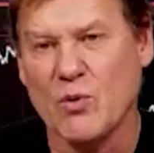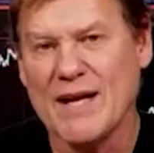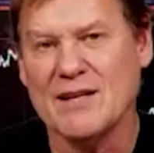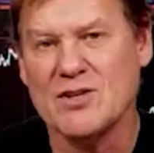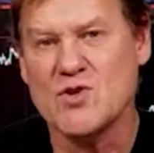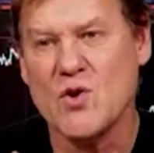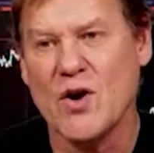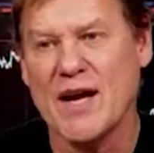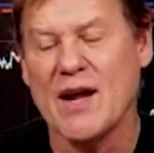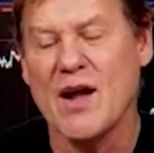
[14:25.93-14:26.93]

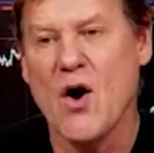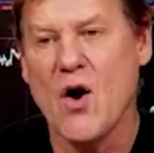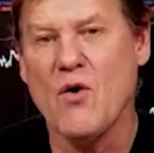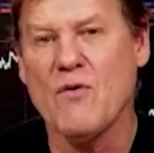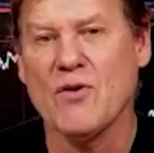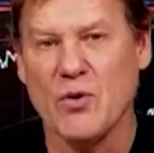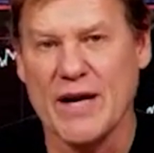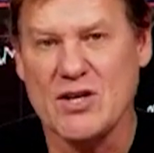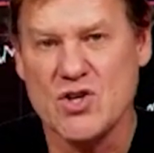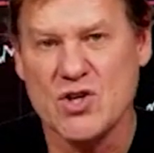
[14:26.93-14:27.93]
Regulatory
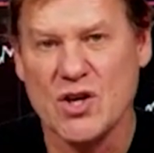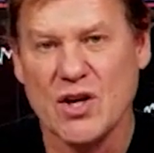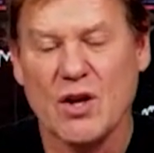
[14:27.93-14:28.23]
overreach